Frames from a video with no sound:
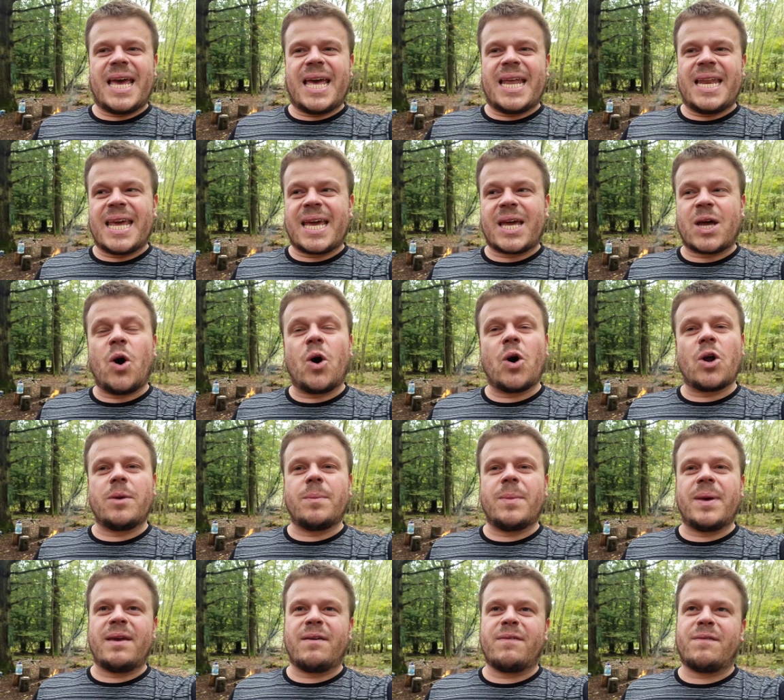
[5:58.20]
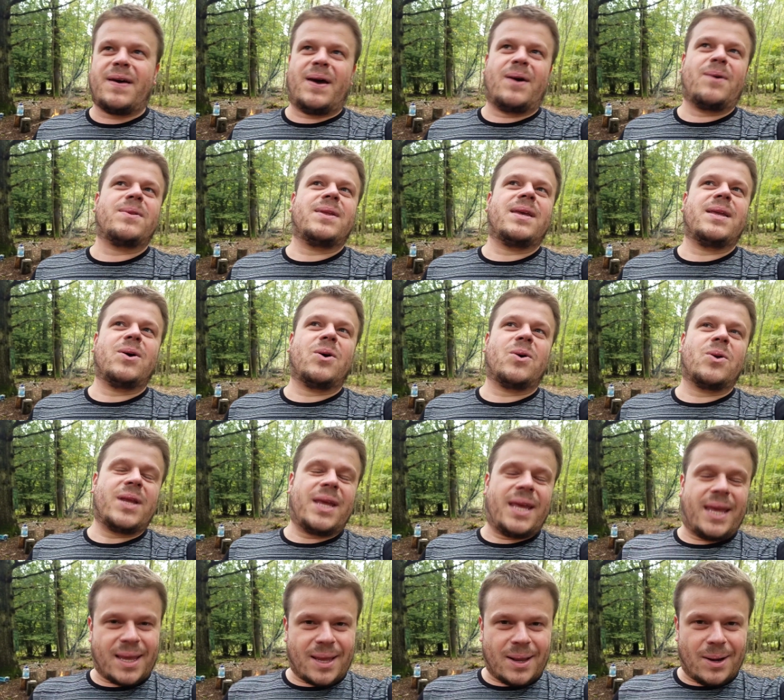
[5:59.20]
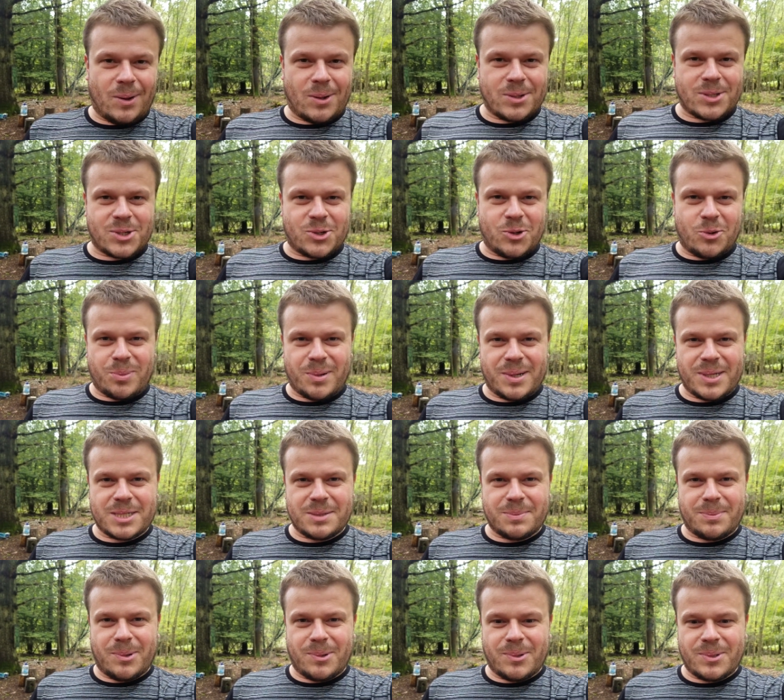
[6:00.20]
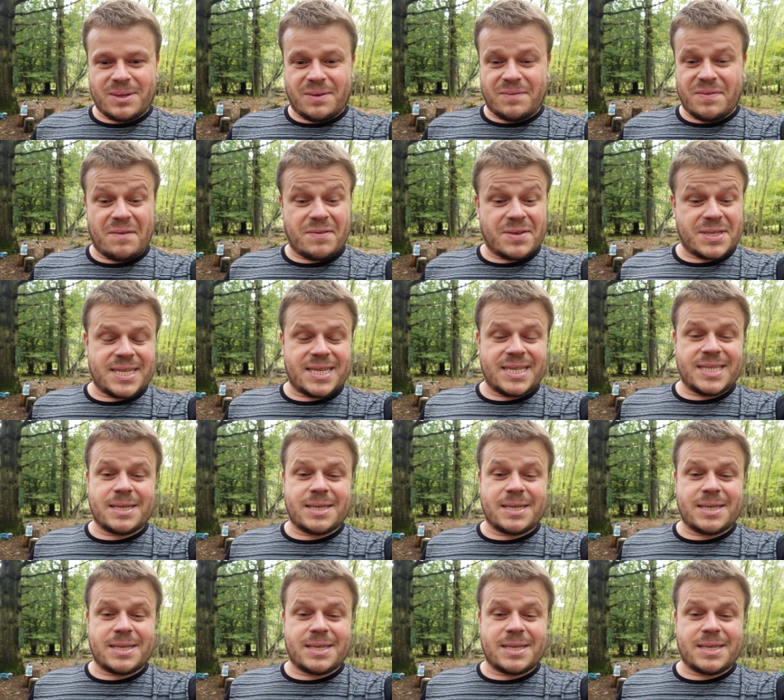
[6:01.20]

an economy founded on ecological principles. I've never seen